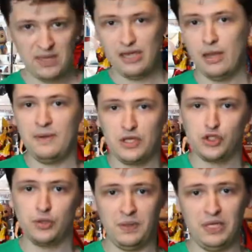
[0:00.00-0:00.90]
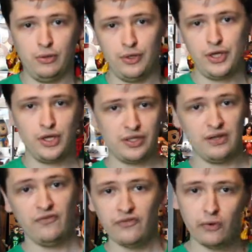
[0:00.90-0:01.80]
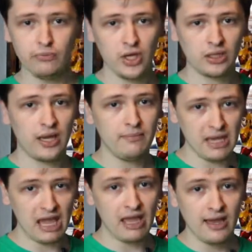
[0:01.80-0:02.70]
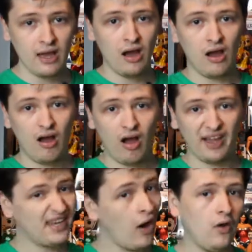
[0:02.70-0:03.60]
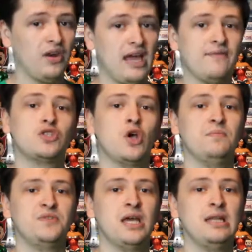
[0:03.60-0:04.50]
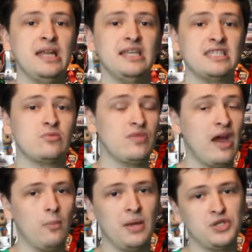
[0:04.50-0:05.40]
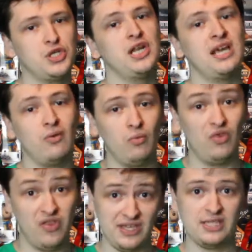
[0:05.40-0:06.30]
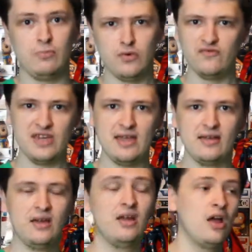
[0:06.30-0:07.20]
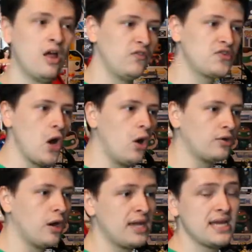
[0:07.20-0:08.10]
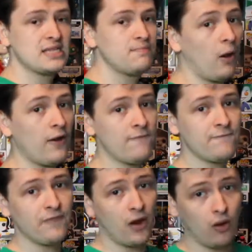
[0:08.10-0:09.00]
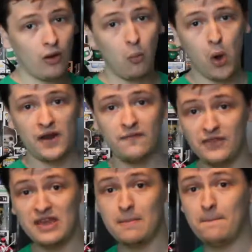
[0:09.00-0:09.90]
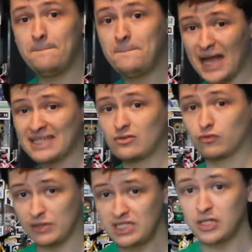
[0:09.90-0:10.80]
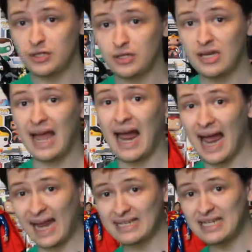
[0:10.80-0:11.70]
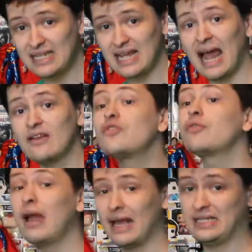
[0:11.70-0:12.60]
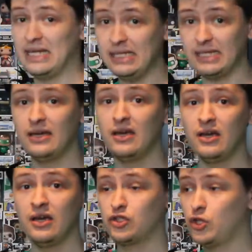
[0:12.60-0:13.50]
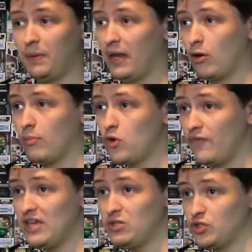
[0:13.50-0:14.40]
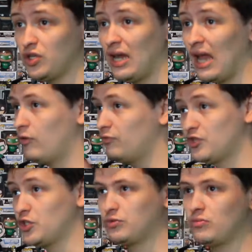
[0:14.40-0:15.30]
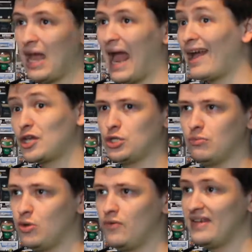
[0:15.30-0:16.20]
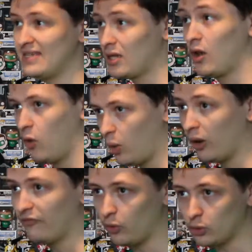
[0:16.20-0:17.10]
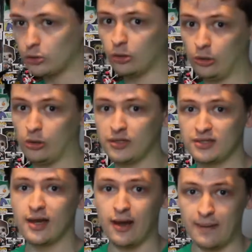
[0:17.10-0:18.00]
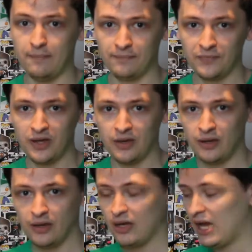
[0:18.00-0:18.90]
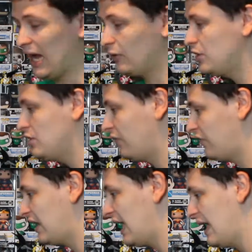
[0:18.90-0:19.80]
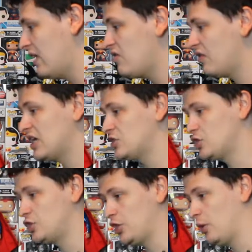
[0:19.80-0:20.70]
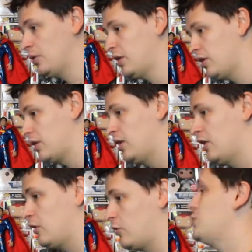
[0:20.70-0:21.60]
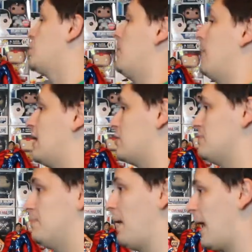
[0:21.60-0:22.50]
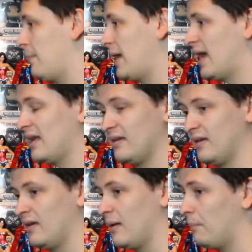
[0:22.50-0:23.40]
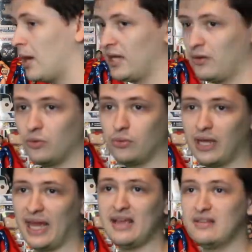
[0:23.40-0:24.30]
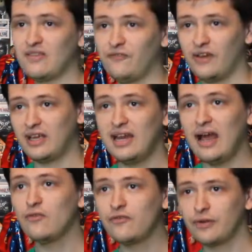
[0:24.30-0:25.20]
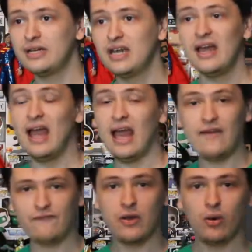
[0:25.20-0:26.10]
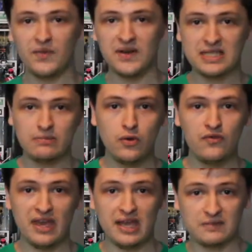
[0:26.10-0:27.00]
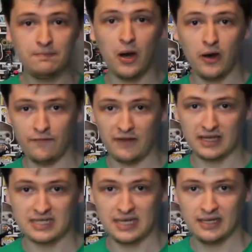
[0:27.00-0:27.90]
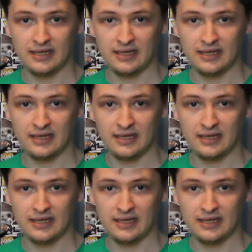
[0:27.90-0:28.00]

Being a big superhero nerd and film nerd like me, I can't have a top 10 list without mentioning this movie. The Dark Knight is by far one of the best written, acted and directed superhero movies, just action movies, of all time. How can you forget Heath Ledger's Joker, Christian Bale's Batman, Michael Caine's fucking Alfred? Everyone in this movie is perfect.